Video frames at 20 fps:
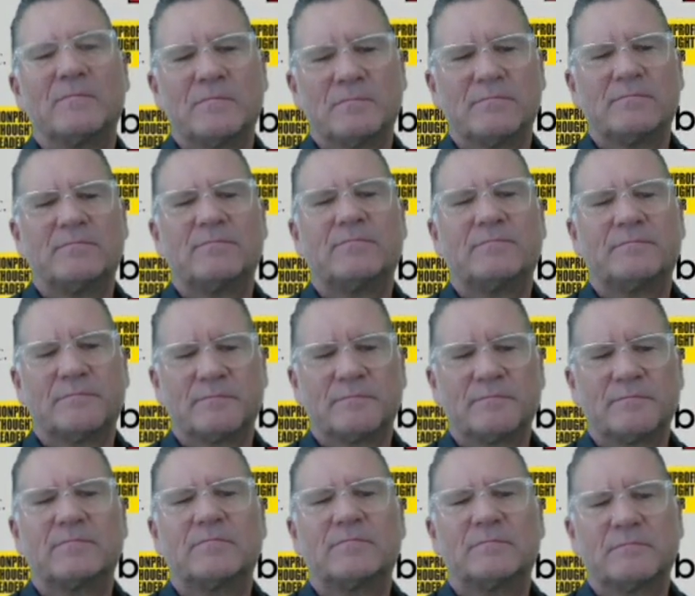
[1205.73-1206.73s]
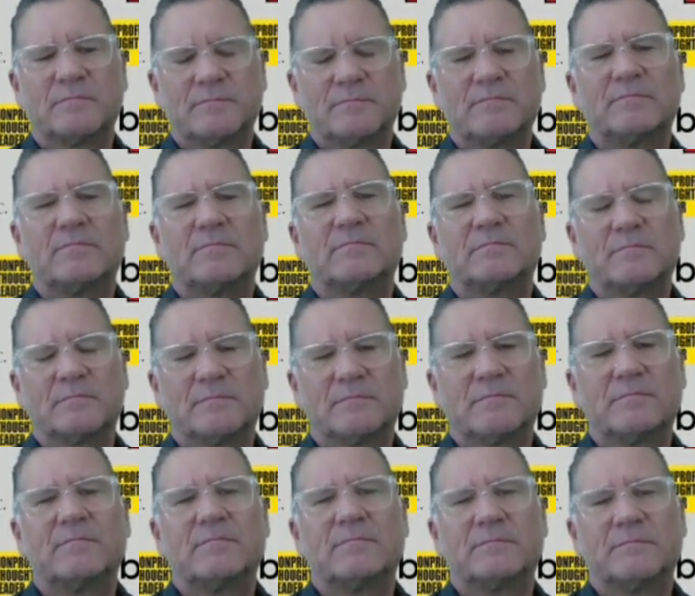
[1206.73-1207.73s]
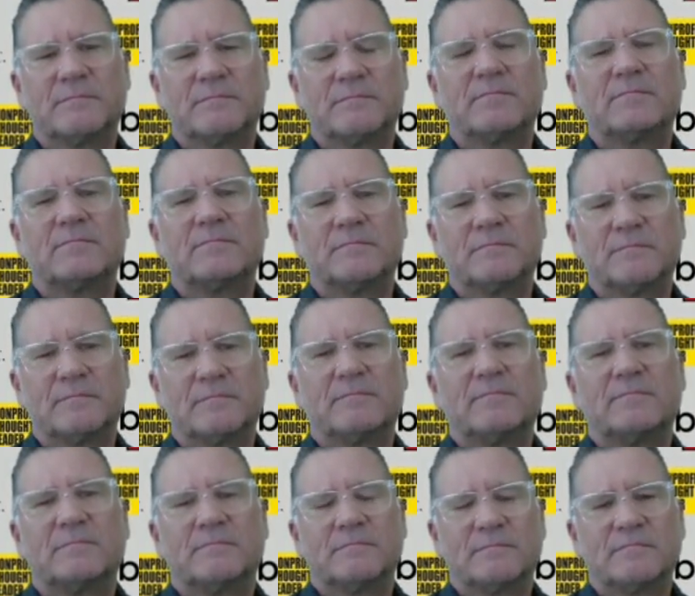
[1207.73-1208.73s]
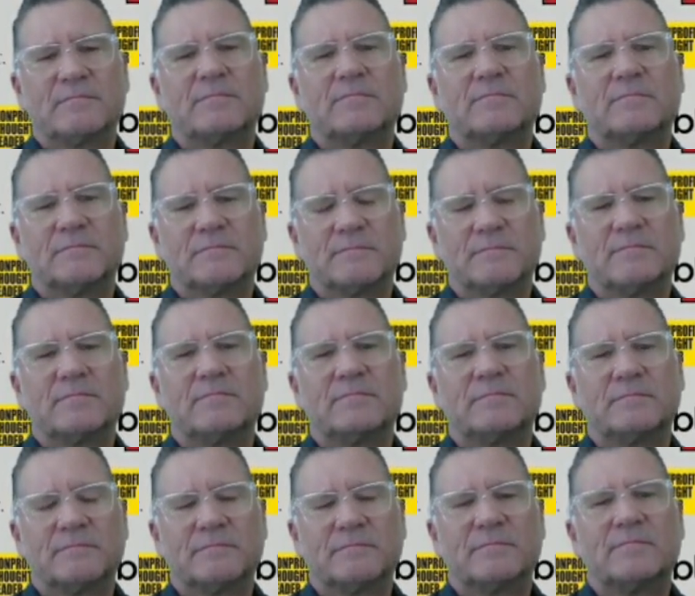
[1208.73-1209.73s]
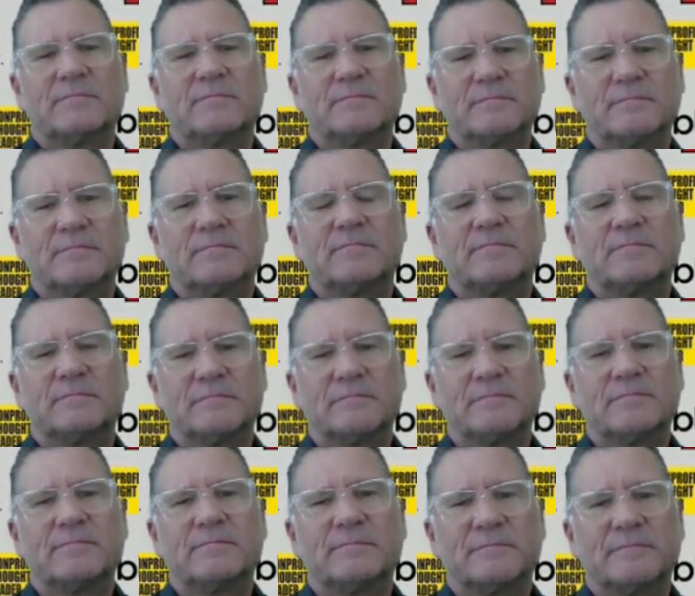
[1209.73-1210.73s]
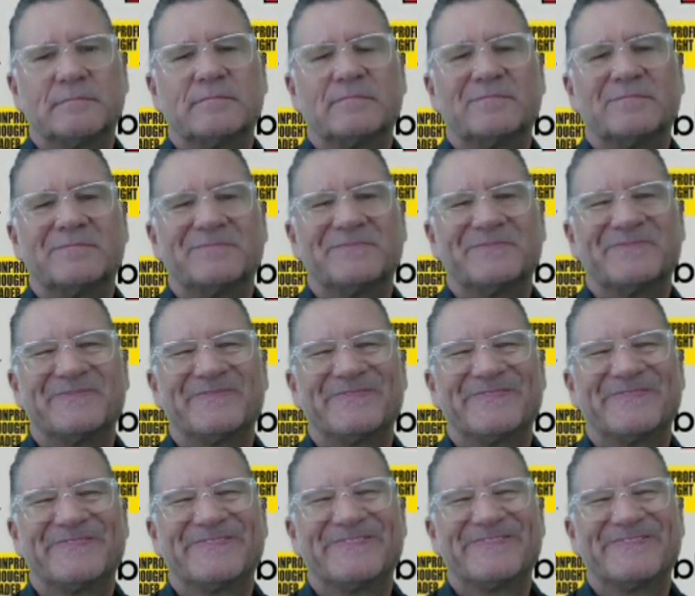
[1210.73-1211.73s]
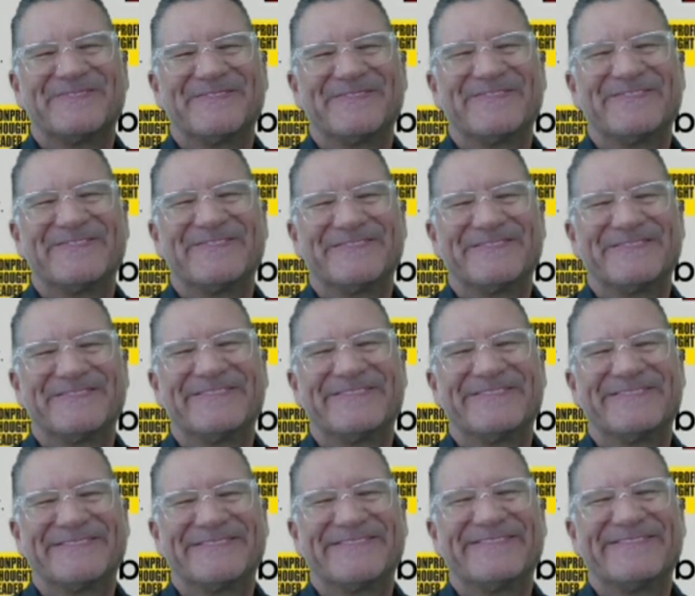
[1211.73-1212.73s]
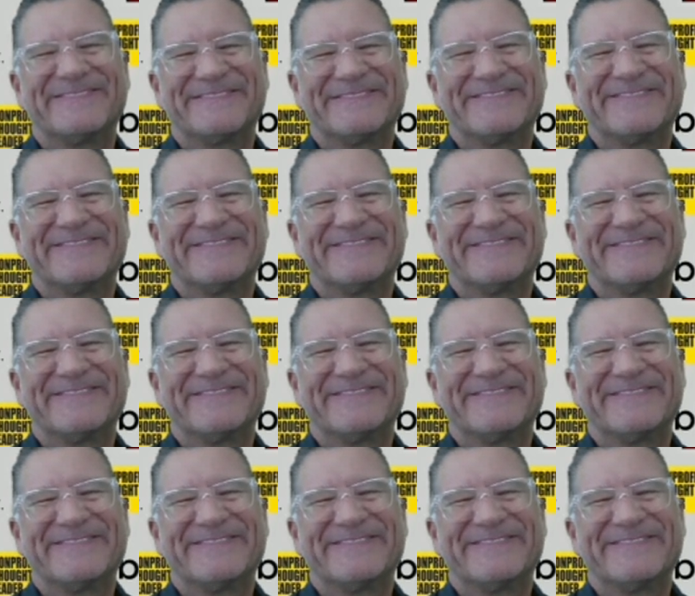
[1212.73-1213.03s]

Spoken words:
(silent)